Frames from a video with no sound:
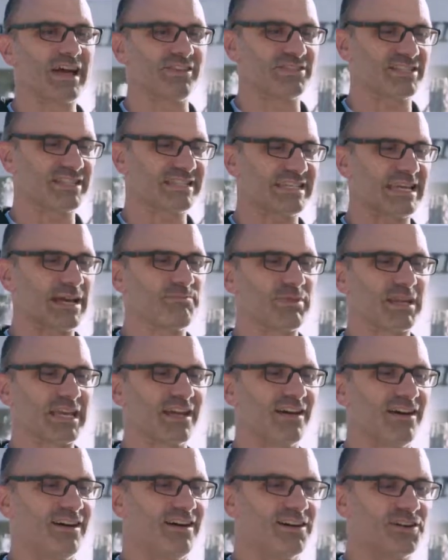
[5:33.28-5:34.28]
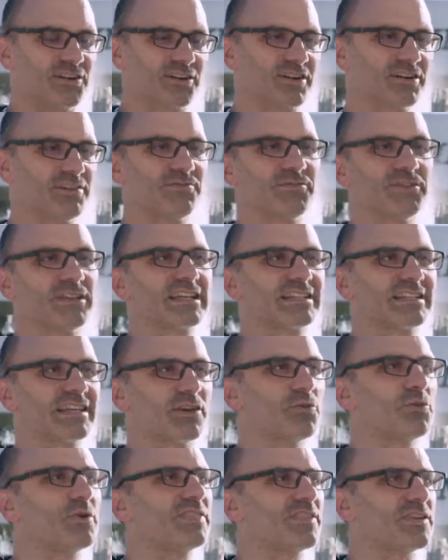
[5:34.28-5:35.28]
stepping on or
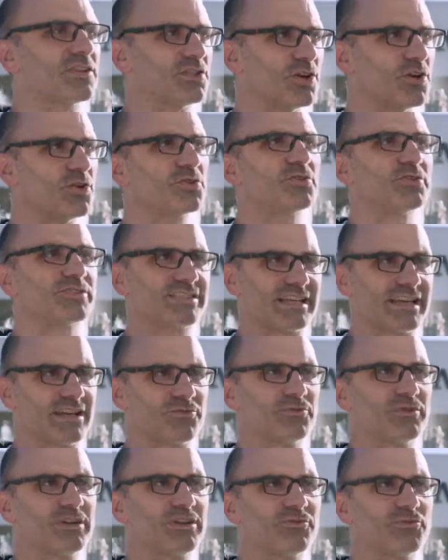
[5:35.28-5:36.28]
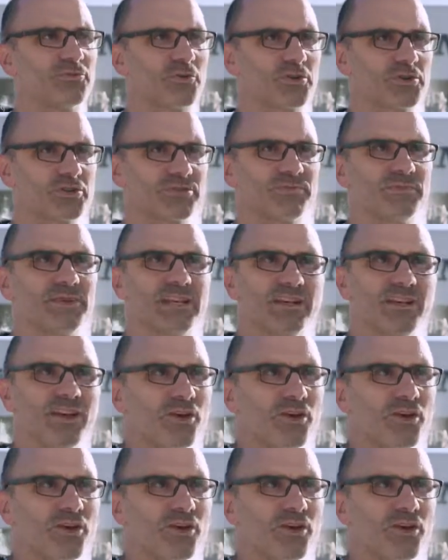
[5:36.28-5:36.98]
conflicting with their local sound reinforcement,